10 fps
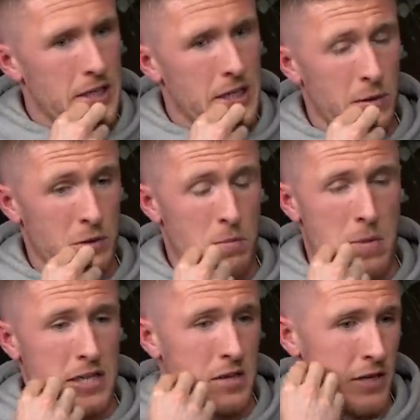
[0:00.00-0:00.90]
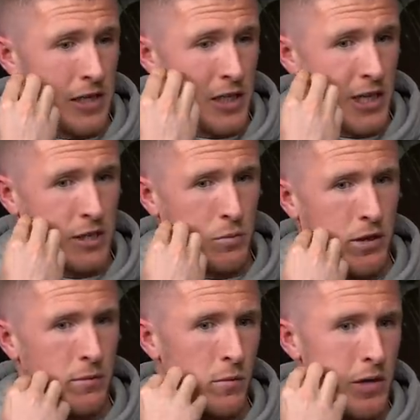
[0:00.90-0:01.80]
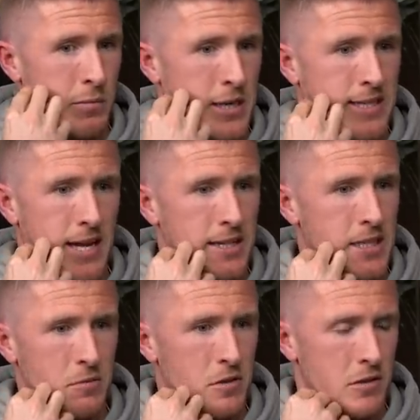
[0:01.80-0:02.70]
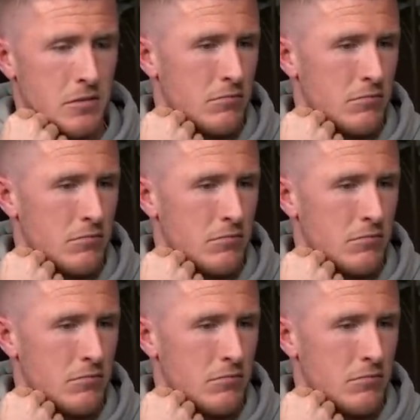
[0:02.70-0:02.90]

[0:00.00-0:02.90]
He was massive, and his winner mentality was,